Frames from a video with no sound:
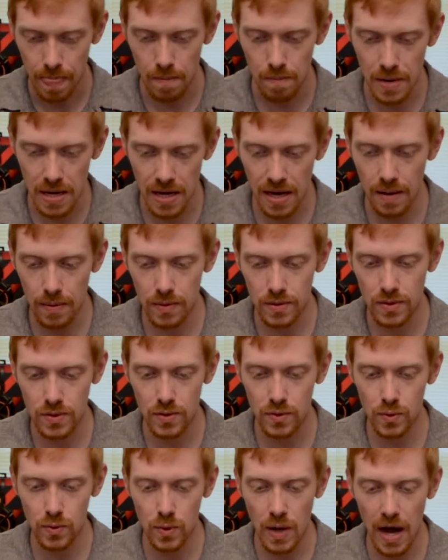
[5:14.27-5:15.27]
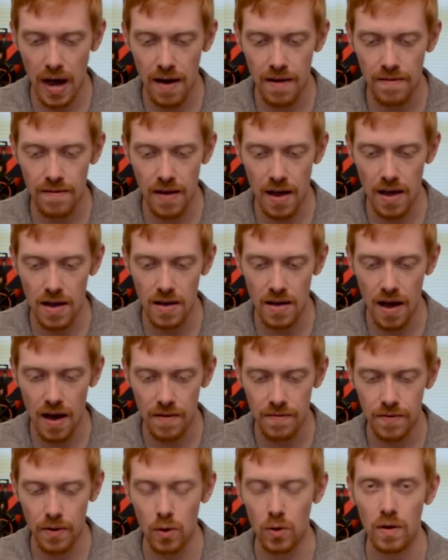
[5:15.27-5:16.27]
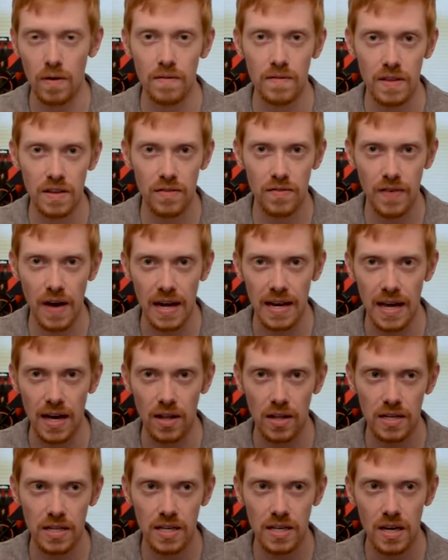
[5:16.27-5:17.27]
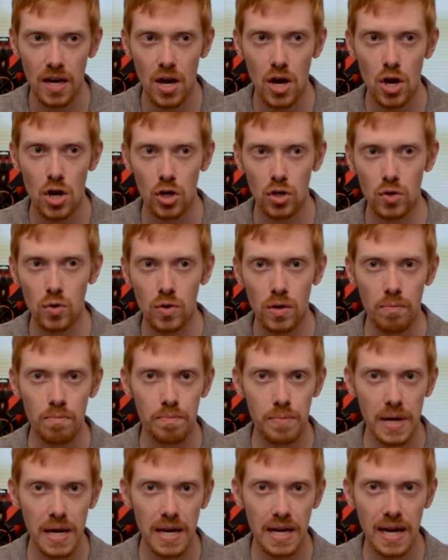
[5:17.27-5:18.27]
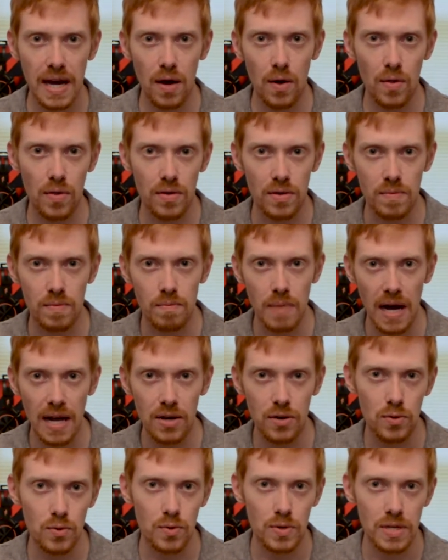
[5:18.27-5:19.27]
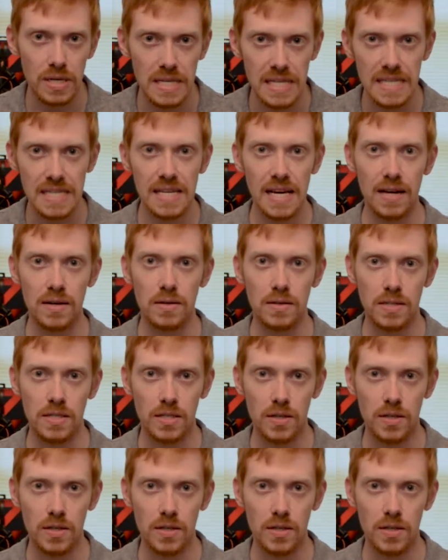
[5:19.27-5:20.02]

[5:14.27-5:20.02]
being able to have a headphone of this fidelity, you can pick out the minute details.